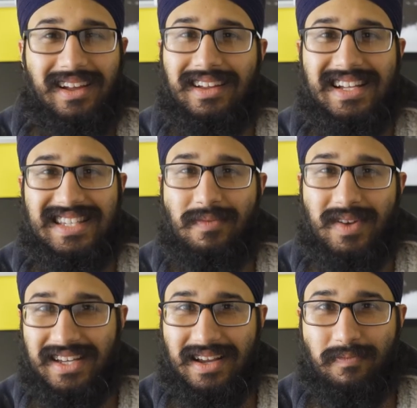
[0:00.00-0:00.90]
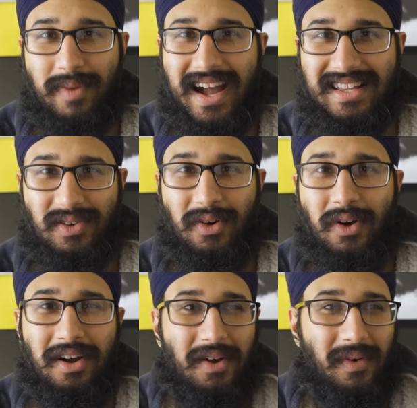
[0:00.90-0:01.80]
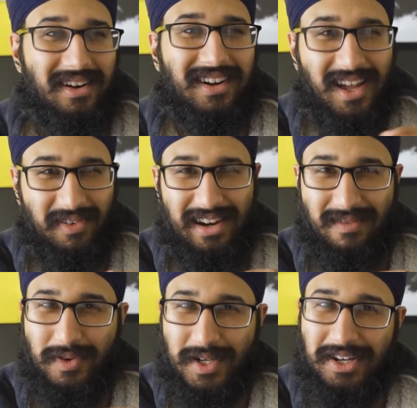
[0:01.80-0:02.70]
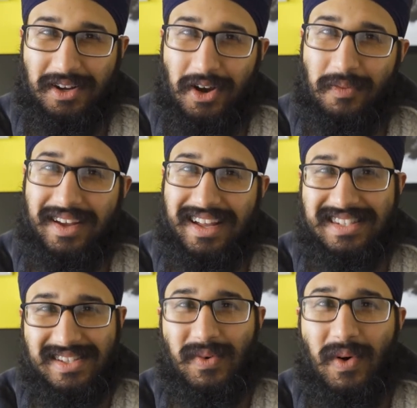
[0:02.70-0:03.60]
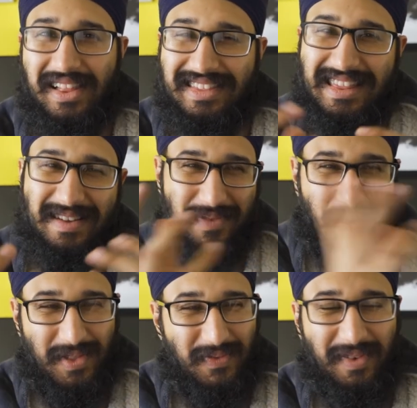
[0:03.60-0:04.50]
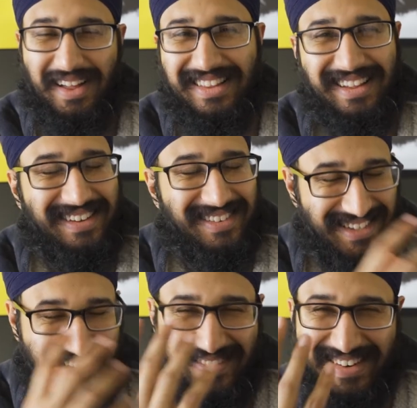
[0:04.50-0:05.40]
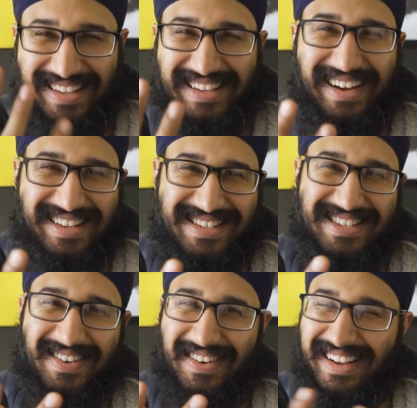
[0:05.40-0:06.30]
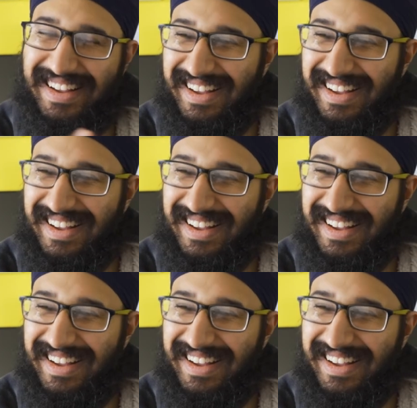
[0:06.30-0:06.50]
the lightsabers like bats, or when Darth Vader pushed Kenobi against the wall and then they both fell. I was like, what are you guys doing?